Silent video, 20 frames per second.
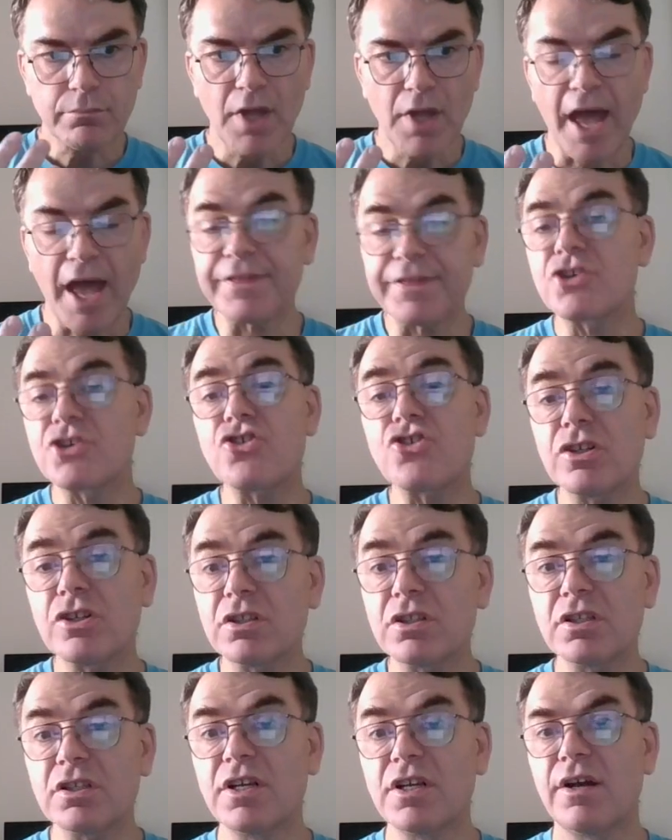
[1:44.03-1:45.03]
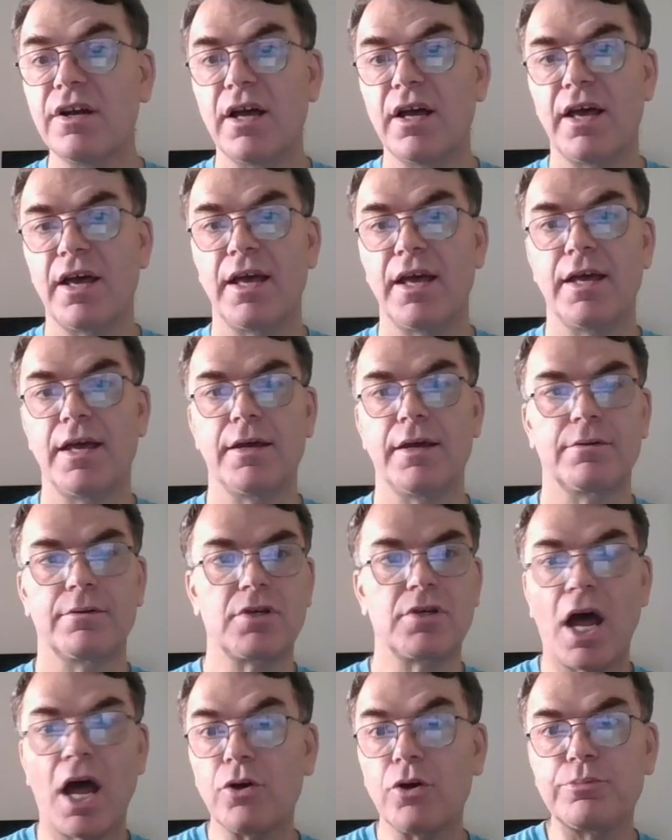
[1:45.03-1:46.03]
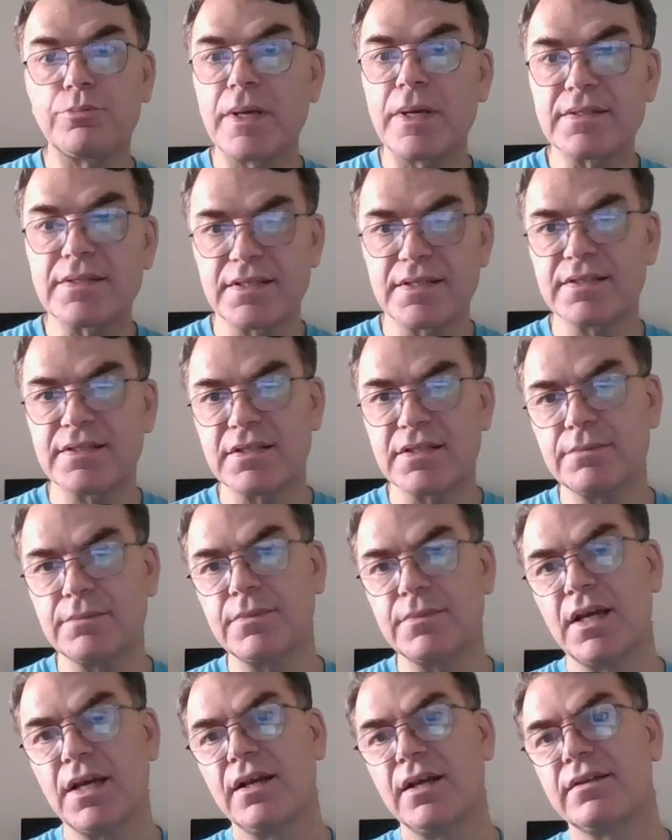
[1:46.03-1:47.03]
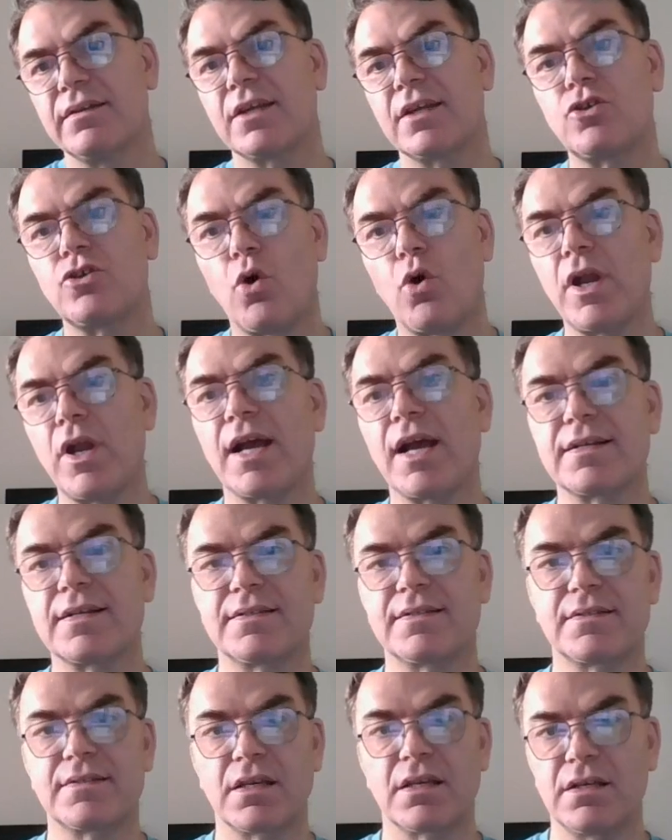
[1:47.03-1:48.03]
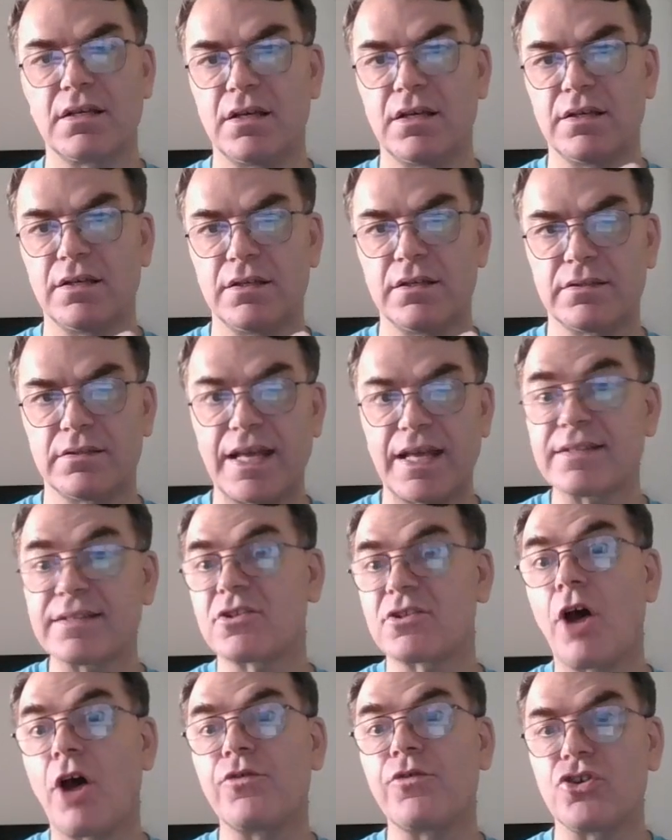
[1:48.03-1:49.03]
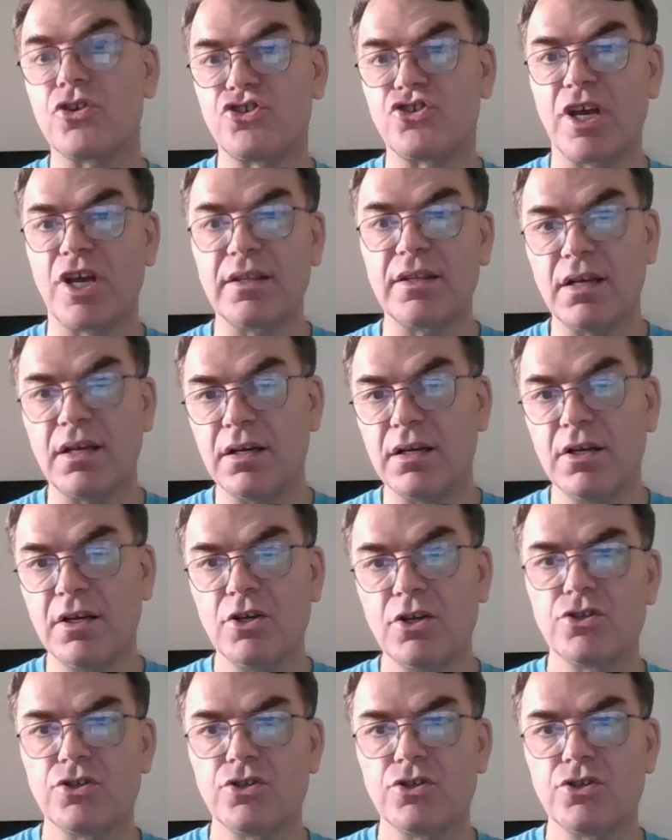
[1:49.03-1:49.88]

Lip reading: additional cloud-based system that collects test coverage data.